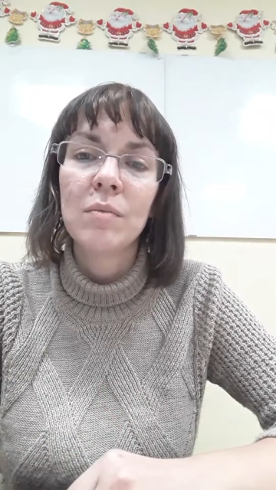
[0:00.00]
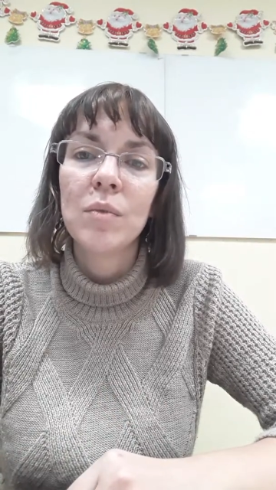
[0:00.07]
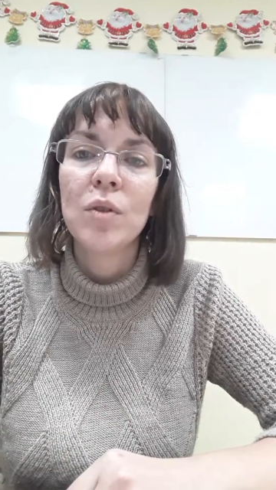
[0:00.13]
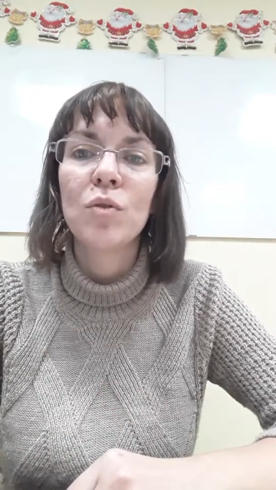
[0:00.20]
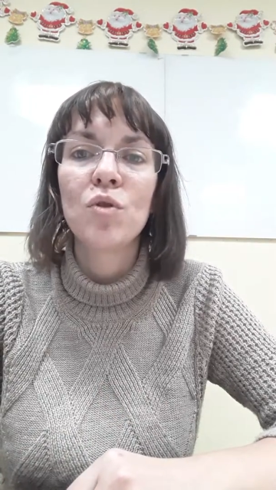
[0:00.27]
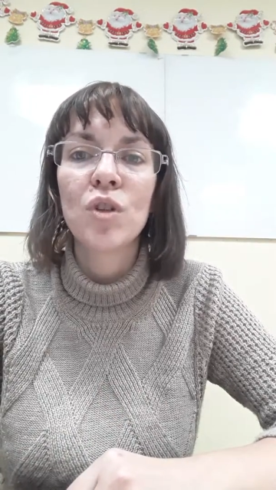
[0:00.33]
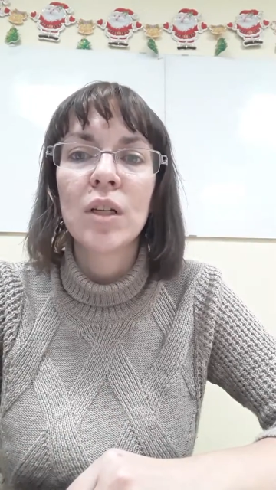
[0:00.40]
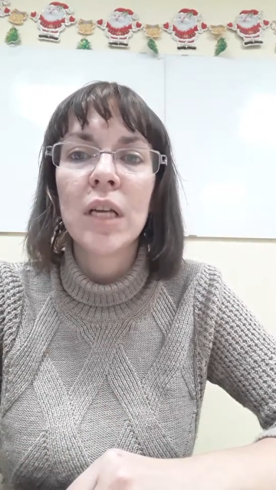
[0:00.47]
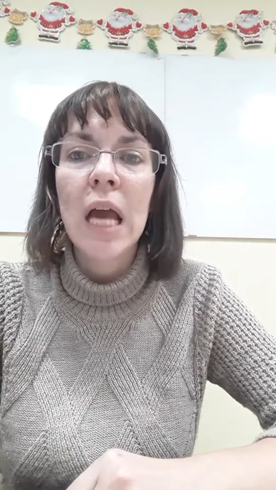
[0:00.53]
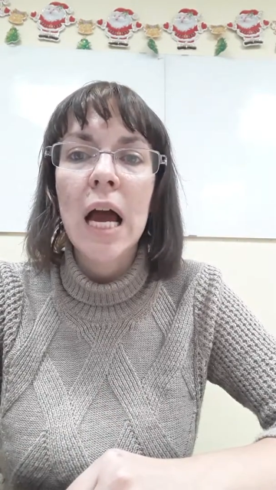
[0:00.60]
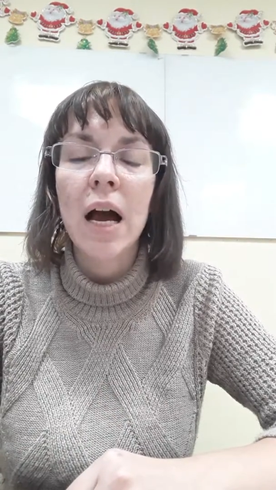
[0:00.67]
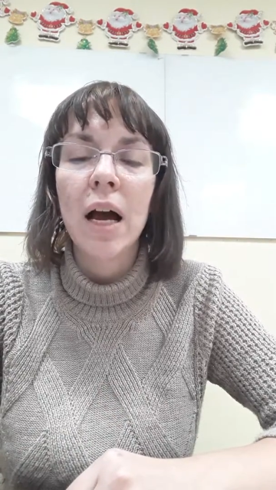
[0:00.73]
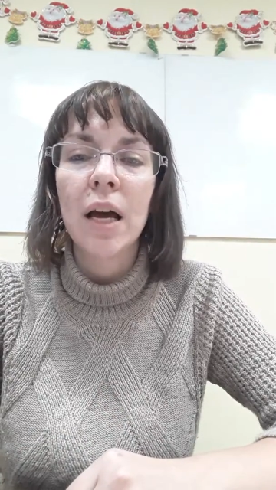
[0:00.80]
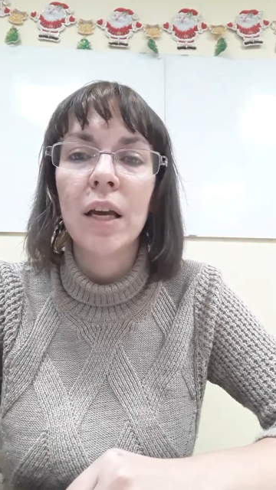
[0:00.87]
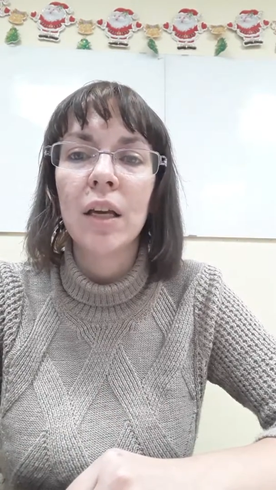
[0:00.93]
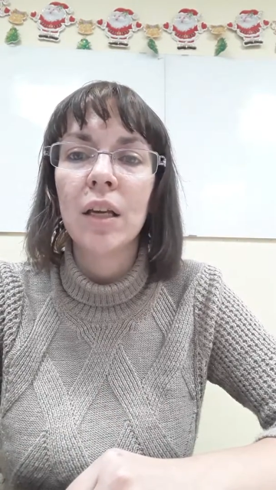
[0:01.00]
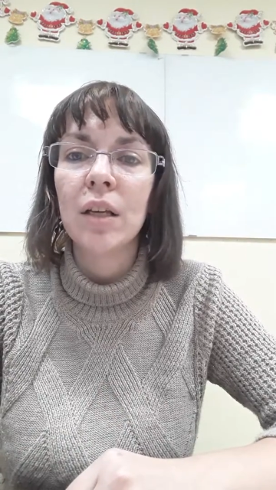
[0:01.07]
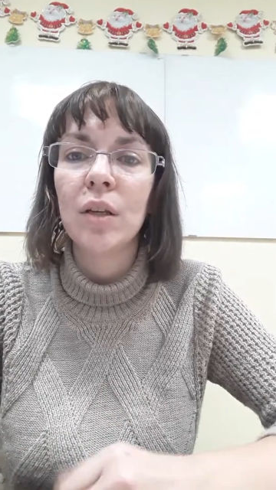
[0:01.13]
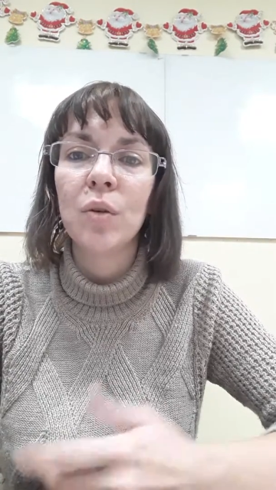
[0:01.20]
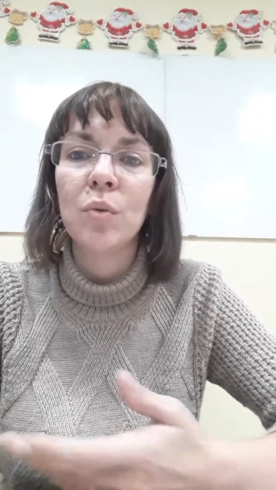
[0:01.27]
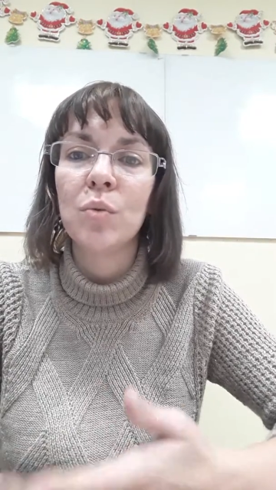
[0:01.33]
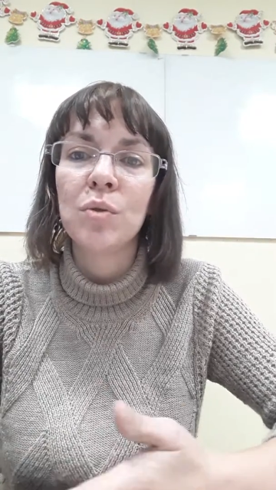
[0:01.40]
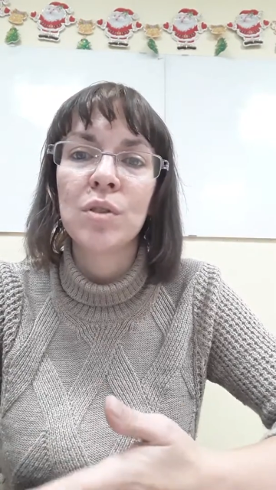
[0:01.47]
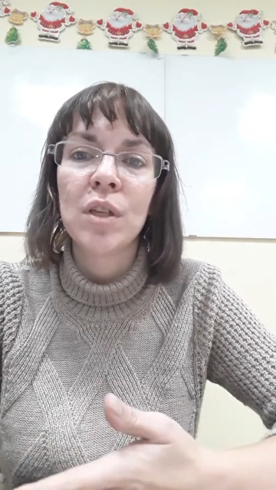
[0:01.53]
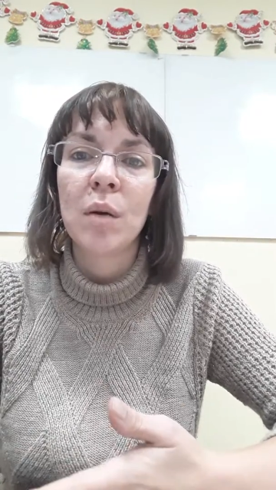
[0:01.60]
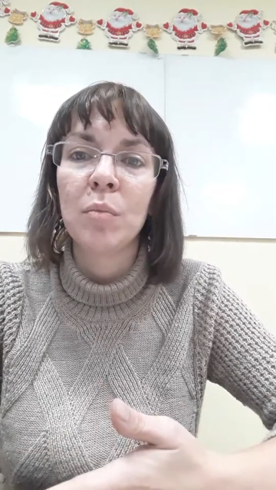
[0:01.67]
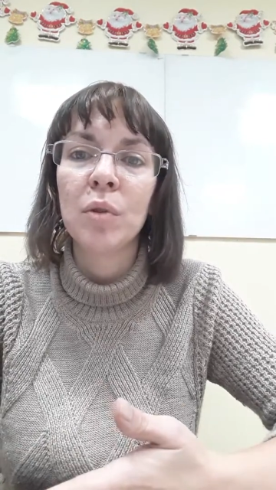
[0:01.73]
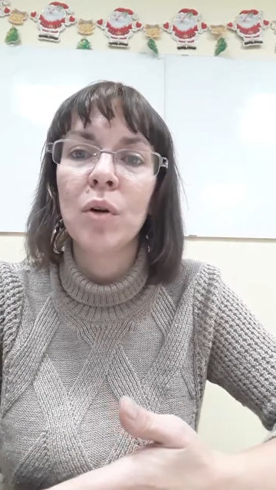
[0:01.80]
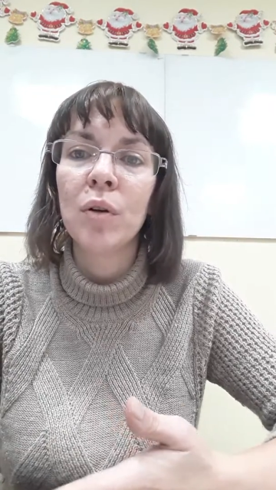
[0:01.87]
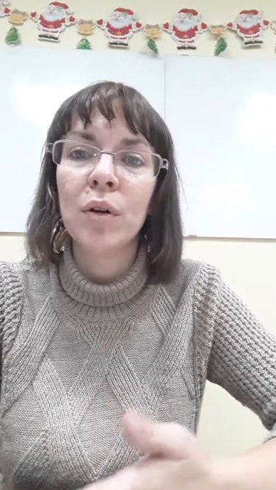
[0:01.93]
Usually I use
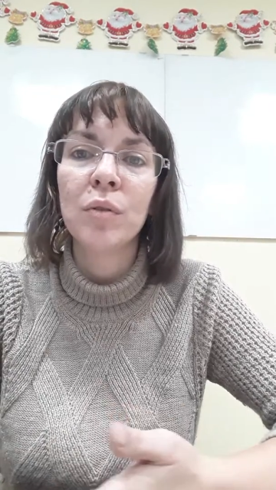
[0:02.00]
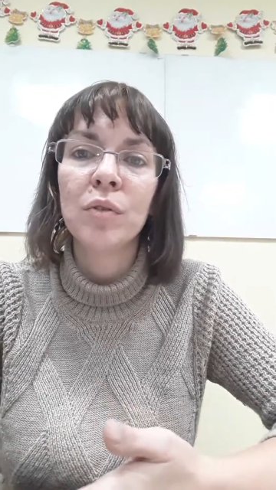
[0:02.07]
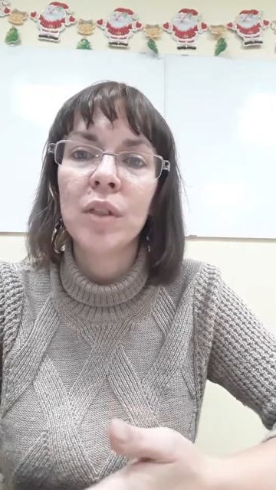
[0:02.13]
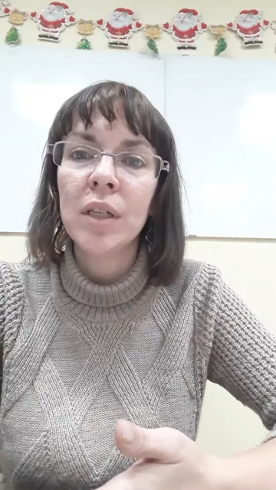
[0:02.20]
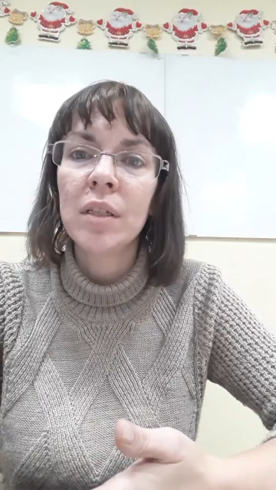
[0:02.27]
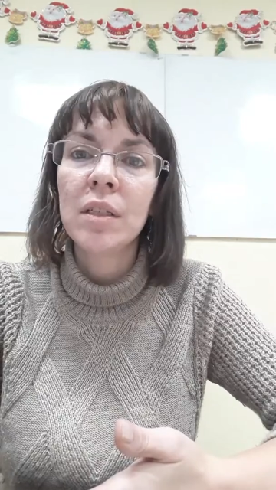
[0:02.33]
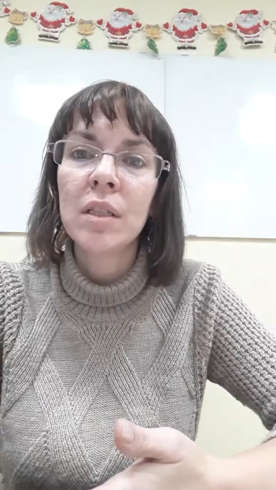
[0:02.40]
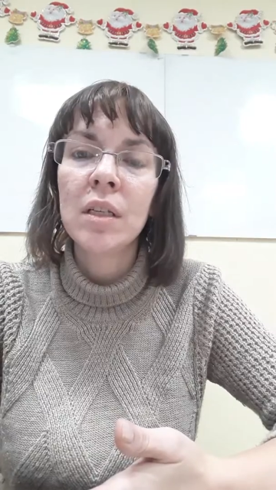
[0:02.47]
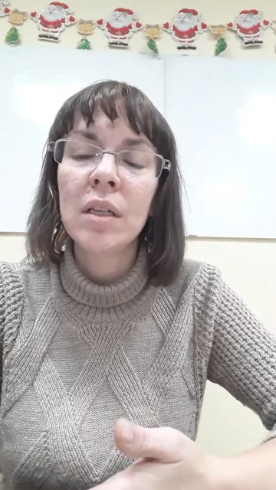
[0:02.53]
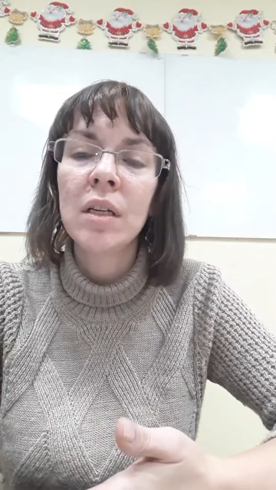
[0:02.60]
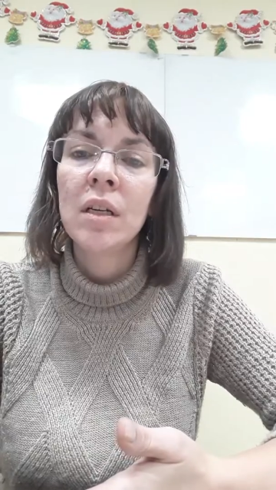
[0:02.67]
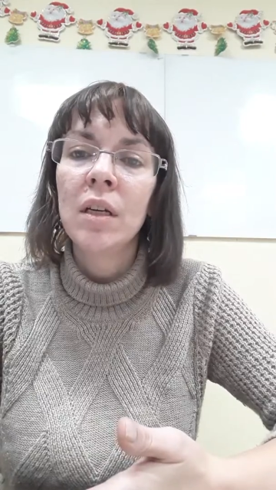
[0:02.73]
some local taxi